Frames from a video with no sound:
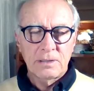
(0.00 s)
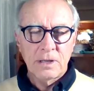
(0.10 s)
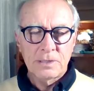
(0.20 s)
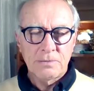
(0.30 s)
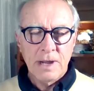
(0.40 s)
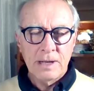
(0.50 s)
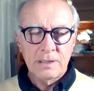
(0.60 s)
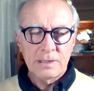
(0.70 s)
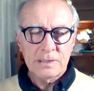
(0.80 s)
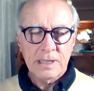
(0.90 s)
those
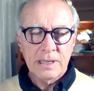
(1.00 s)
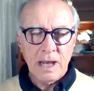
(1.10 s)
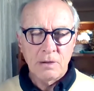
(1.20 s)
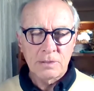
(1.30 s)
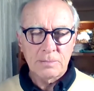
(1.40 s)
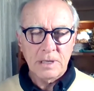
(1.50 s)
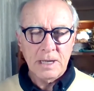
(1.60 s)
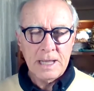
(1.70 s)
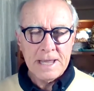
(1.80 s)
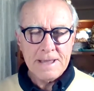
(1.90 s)
around us, and
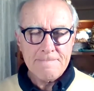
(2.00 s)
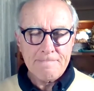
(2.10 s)
ultimately,